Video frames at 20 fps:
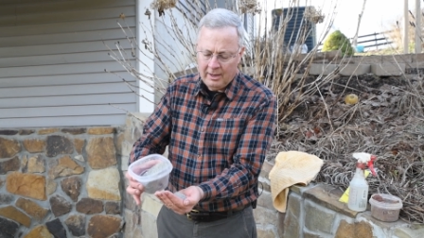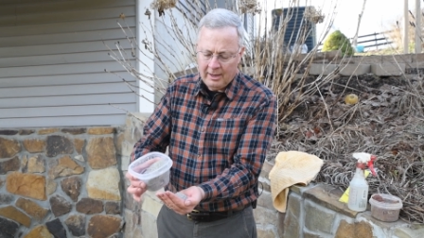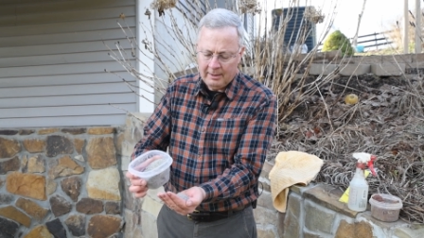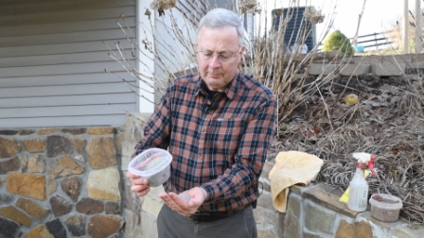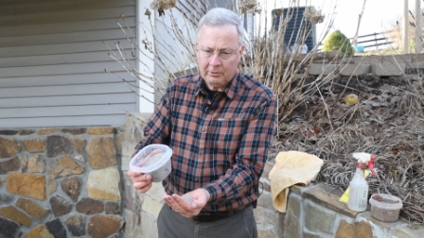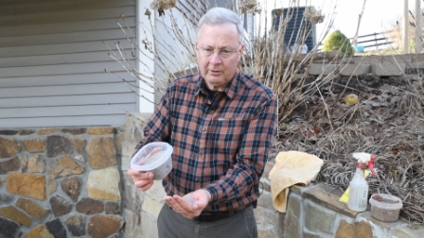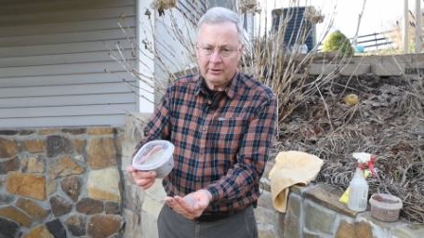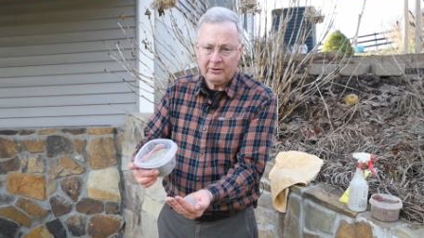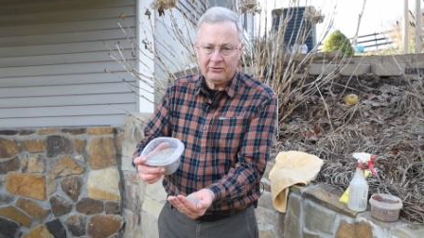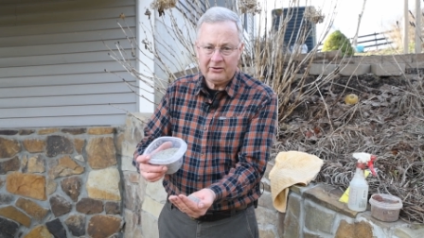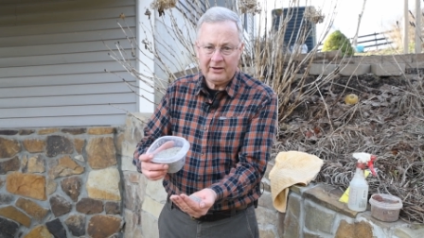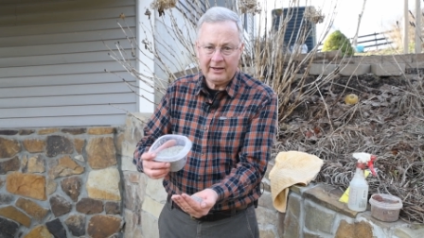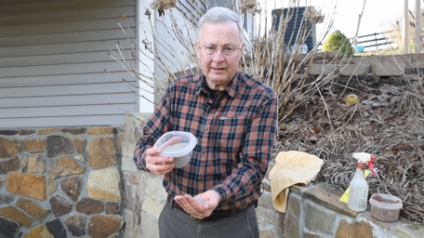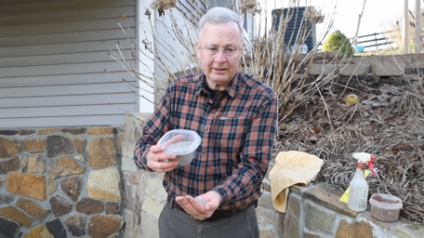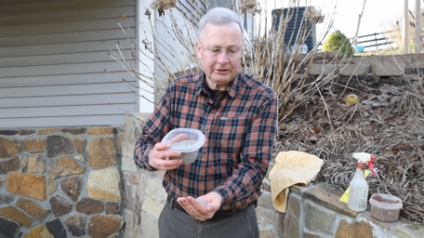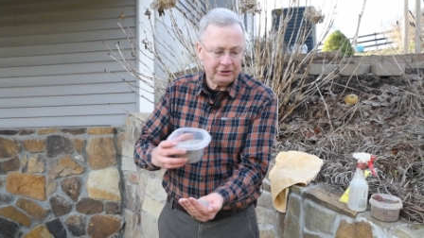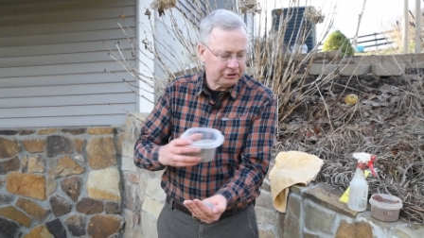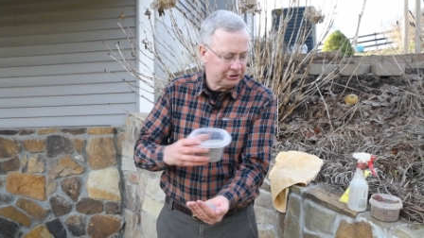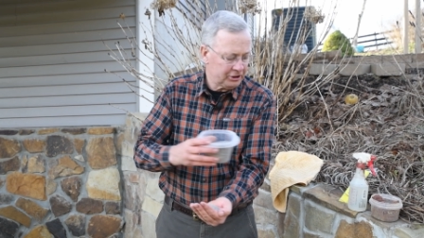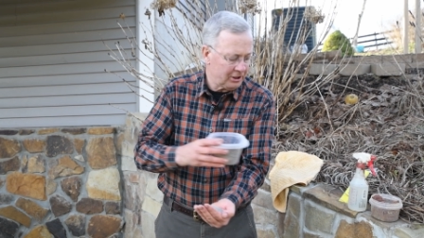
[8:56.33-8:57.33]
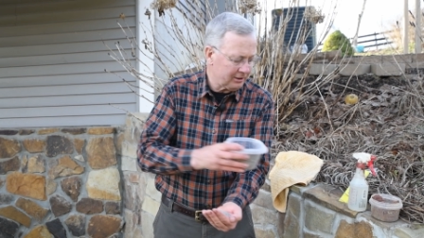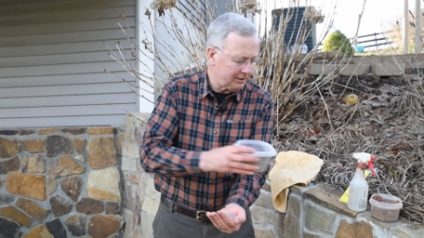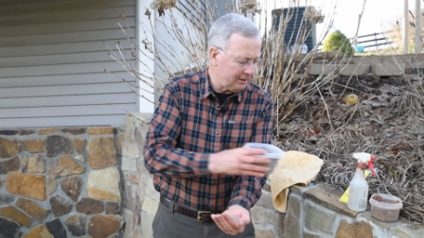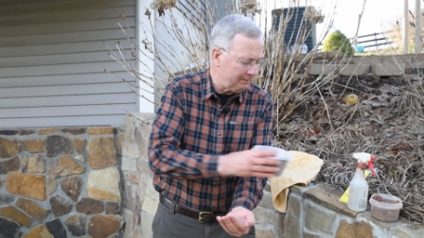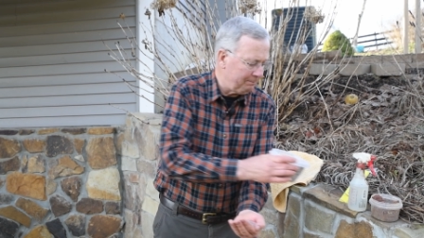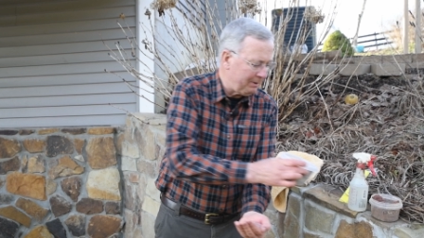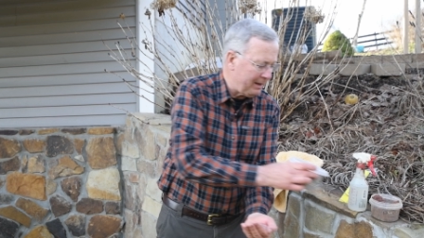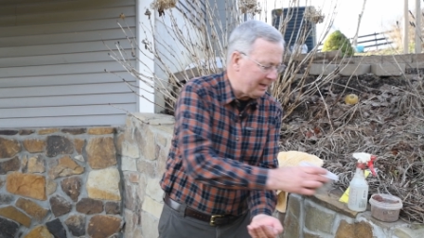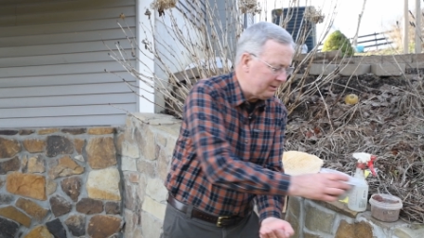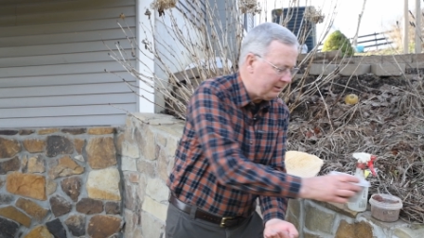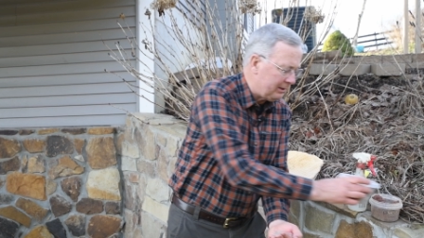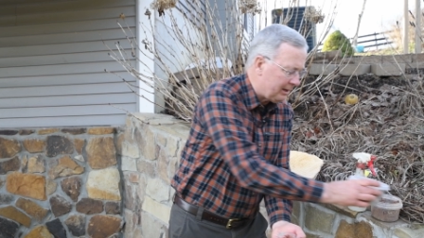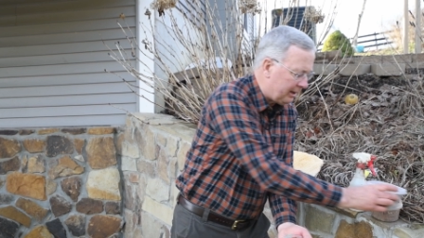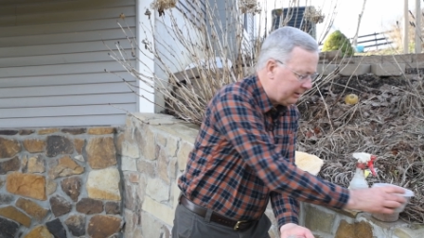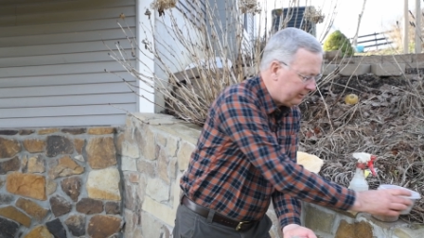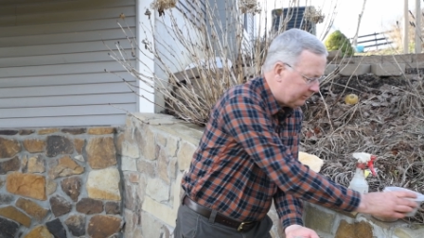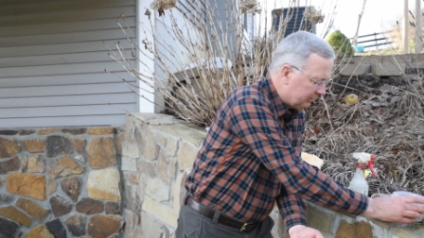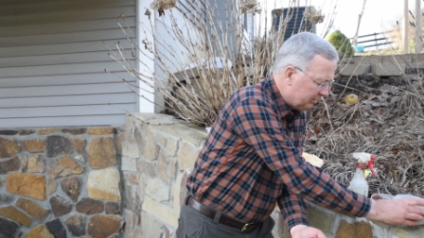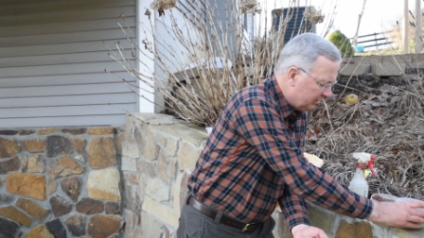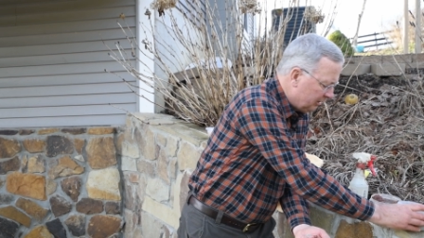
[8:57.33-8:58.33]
I'm going to take a chunk of bentonite